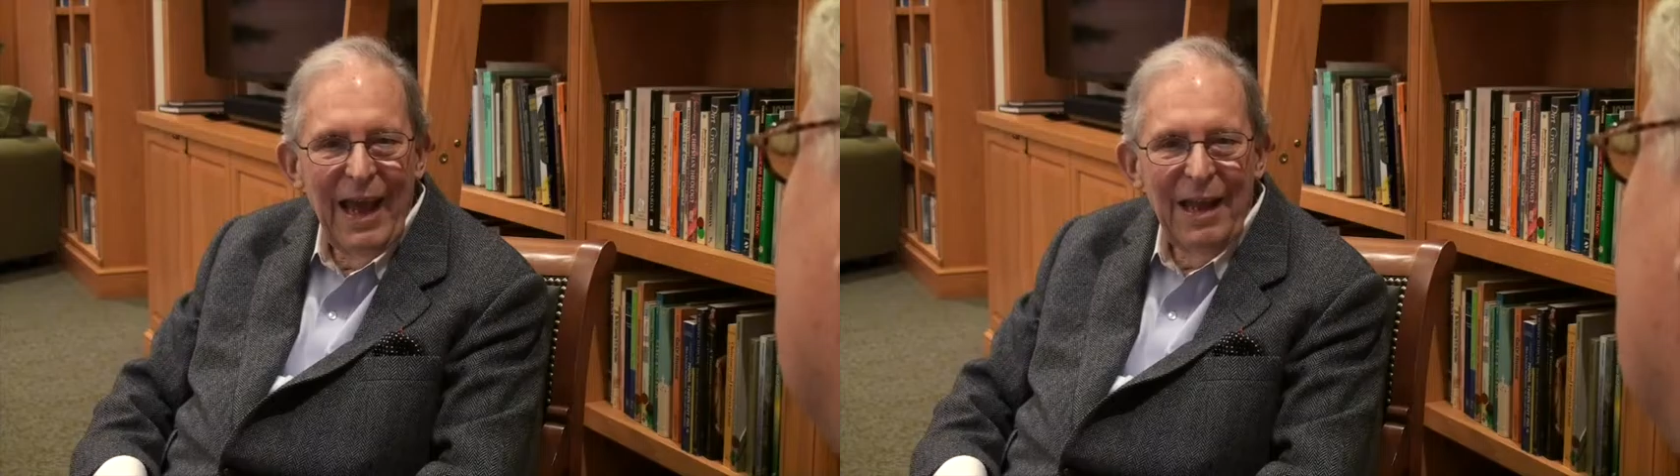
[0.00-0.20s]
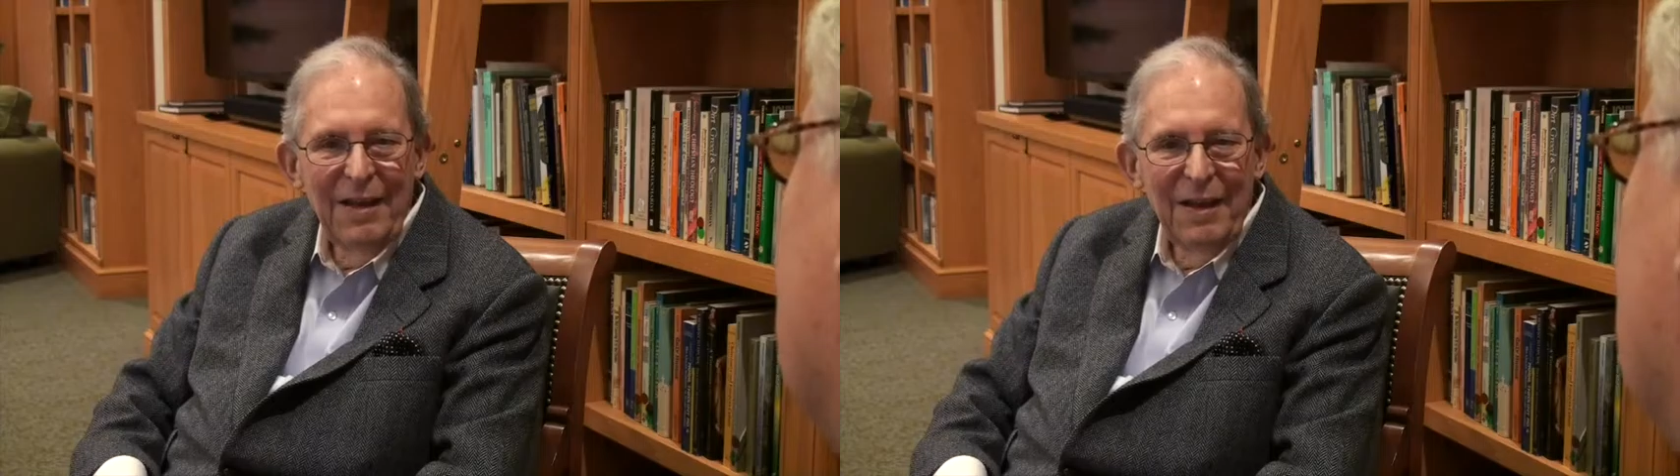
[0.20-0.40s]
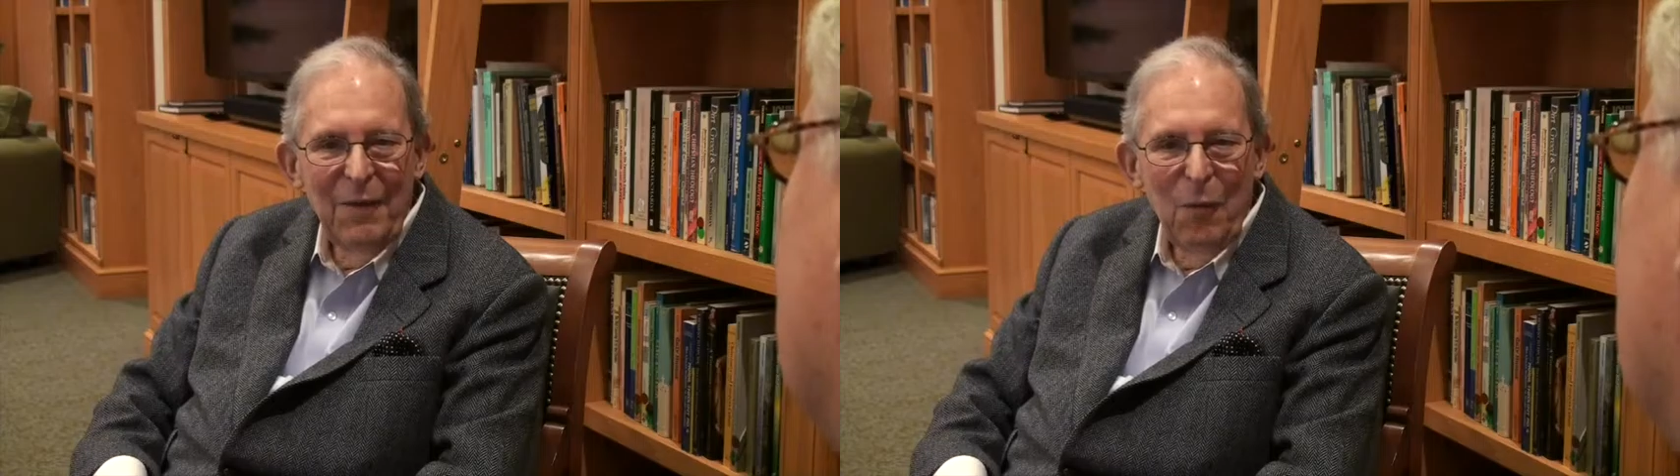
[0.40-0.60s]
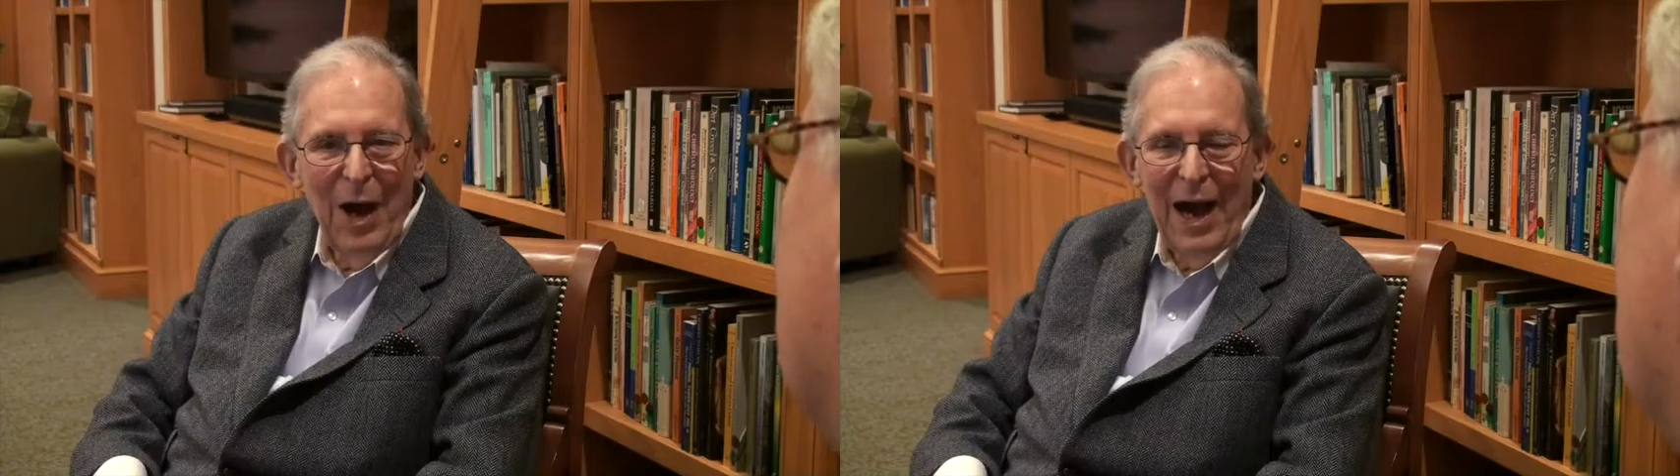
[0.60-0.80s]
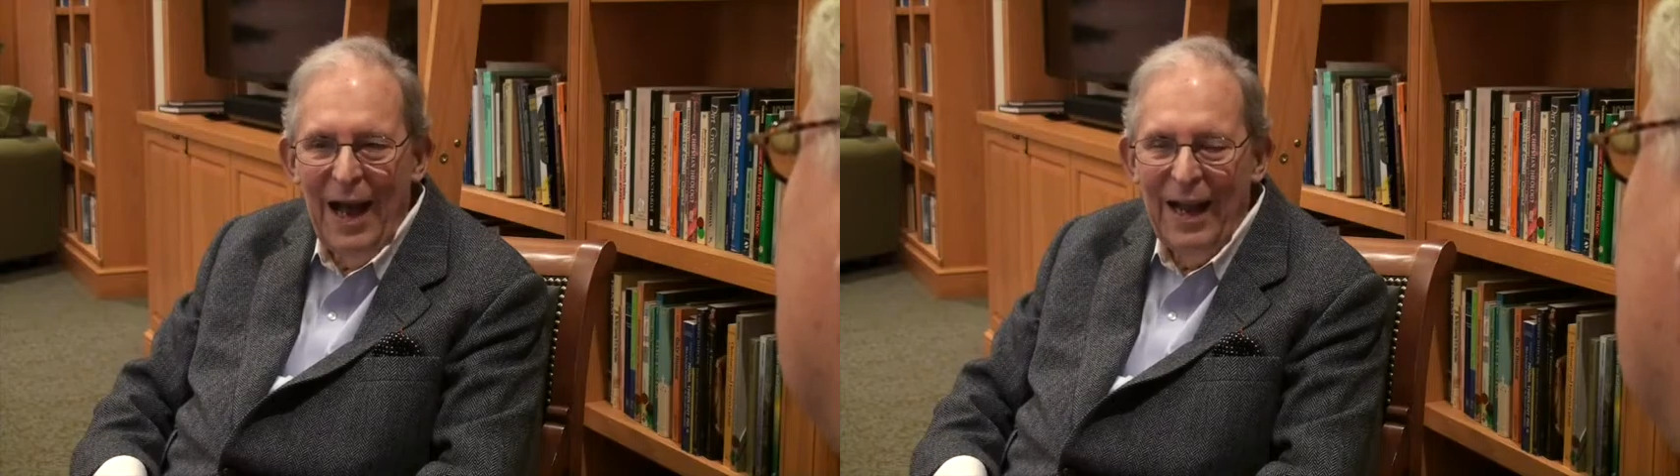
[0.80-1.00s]
And
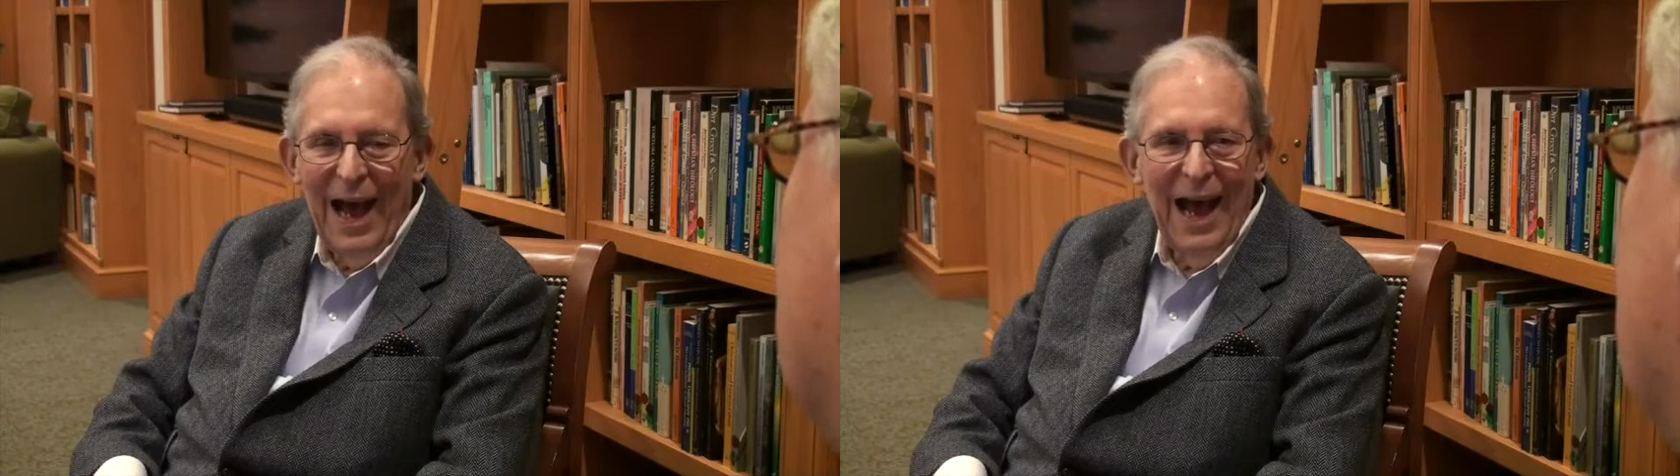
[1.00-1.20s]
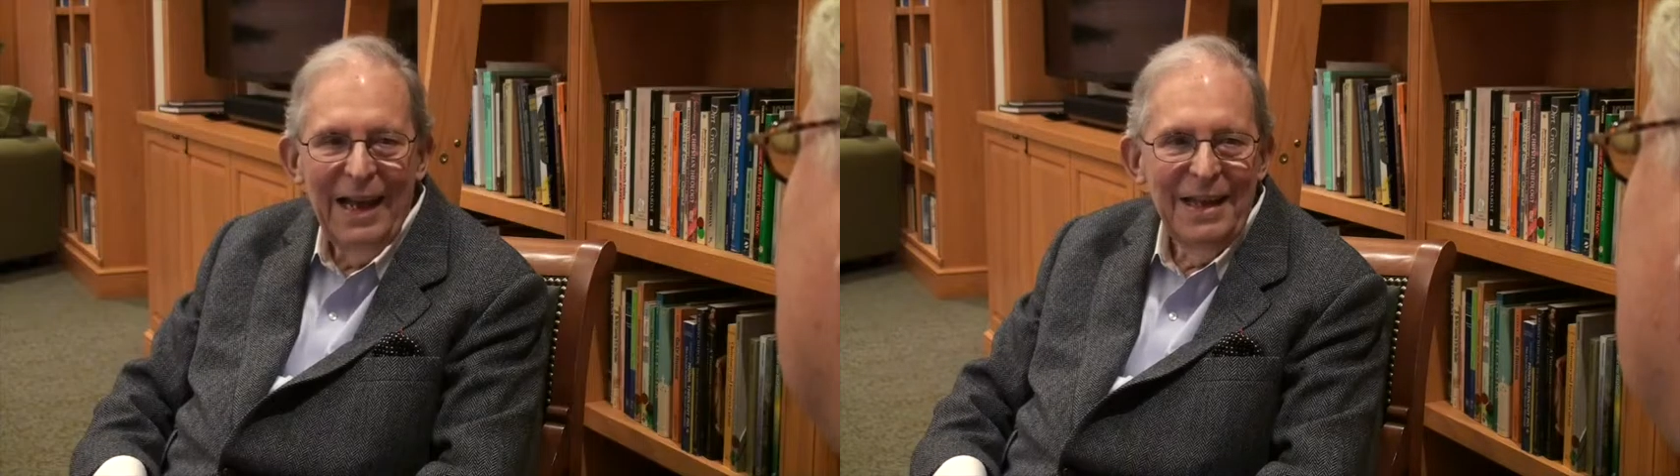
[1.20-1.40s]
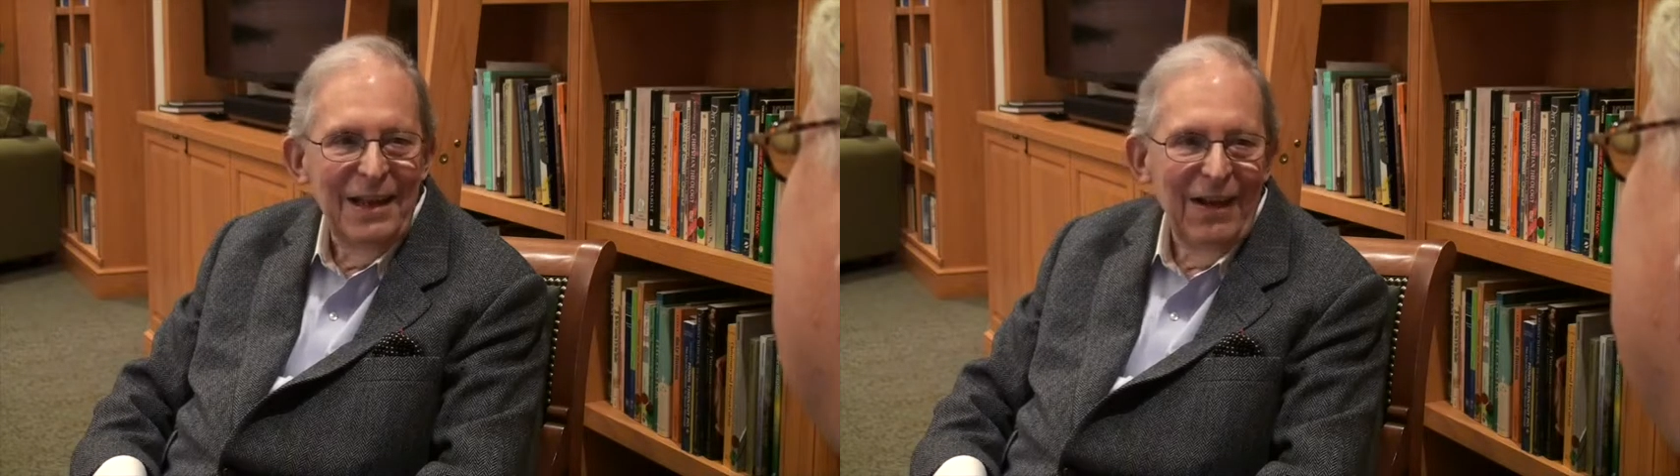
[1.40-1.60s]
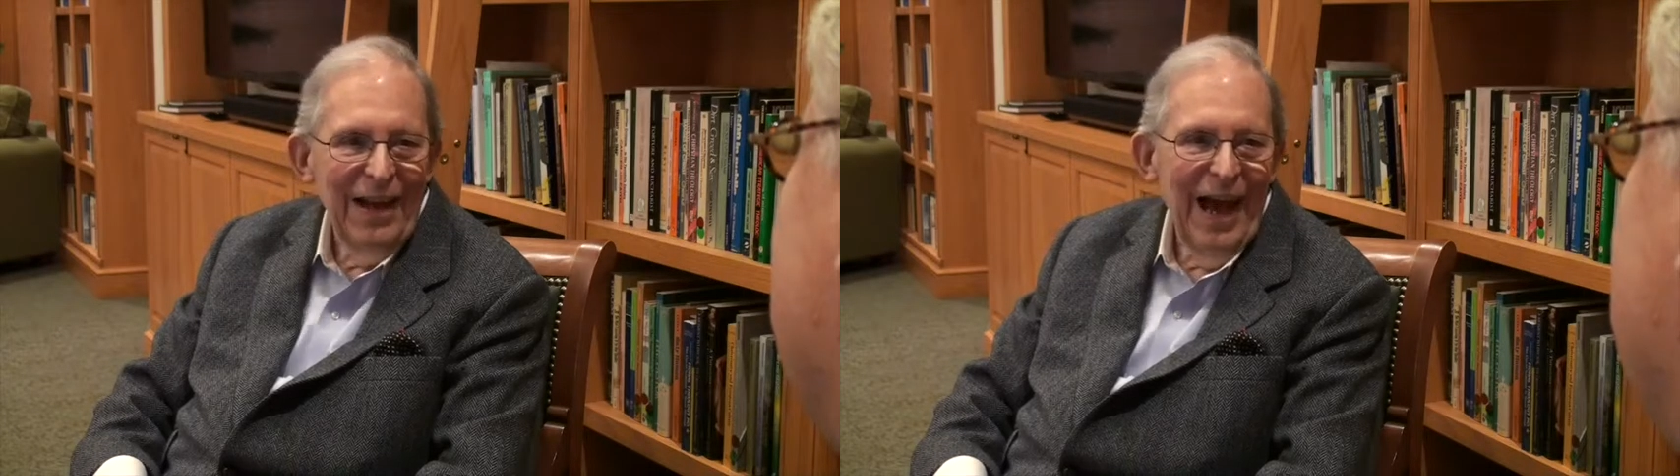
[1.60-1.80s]
until